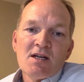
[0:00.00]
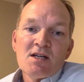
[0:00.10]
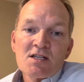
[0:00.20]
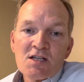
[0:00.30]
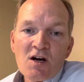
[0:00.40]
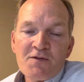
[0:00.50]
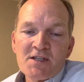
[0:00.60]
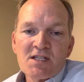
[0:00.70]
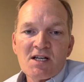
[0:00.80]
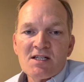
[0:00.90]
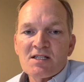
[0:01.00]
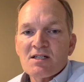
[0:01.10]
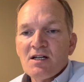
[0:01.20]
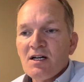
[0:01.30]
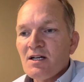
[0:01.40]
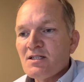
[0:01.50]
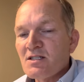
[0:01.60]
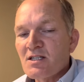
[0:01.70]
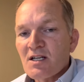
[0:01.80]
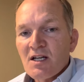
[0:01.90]
Surfaces
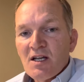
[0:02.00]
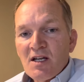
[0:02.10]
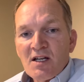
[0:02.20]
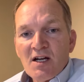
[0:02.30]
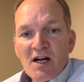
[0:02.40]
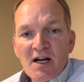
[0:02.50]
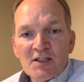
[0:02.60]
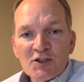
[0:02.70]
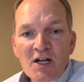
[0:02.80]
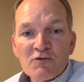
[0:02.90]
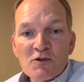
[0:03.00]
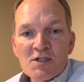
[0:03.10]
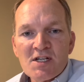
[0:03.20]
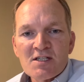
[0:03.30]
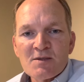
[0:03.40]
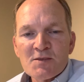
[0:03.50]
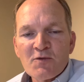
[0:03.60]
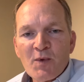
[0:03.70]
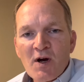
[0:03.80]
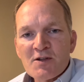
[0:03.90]
and uh, general systems of
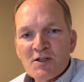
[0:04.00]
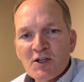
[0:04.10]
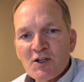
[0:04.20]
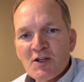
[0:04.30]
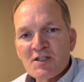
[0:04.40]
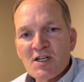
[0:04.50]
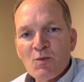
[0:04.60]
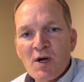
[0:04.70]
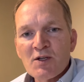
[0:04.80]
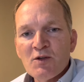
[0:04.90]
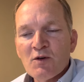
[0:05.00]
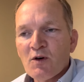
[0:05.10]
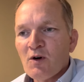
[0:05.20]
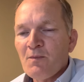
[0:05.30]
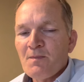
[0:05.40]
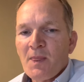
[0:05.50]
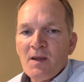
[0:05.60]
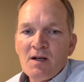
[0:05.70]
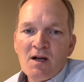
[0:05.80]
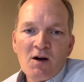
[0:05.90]
biosecurity when you're
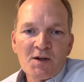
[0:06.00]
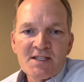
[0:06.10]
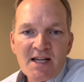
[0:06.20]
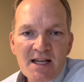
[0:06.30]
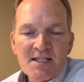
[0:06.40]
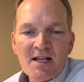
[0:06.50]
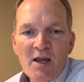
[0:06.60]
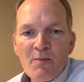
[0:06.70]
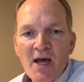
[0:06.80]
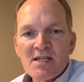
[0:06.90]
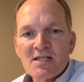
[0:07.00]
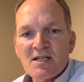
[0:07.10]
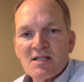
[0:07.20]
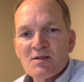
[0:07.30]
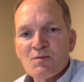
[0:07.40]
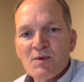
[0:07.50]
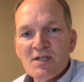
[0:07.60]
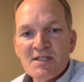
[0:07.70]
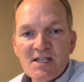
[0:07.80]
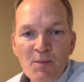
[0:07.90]
you know, on a day-to-day -day basis,
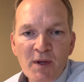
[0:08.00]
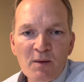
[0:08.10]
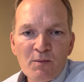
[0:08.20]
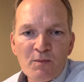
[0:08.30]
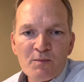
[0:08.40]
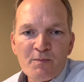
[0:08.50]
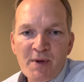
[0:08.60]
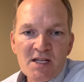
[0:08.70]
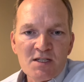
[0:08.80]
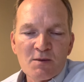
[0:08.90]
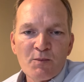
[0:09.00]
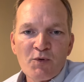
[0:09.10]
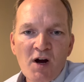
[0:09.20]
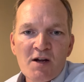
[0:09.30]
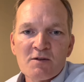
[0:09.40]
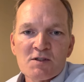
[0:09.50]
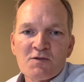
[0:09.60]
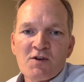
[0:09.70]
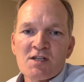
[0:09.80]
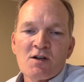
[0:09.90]
dipping bits and bridles,
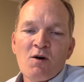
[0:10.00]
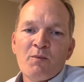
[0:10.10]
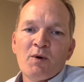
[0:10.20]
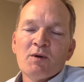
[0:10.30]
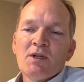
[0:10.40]
for example.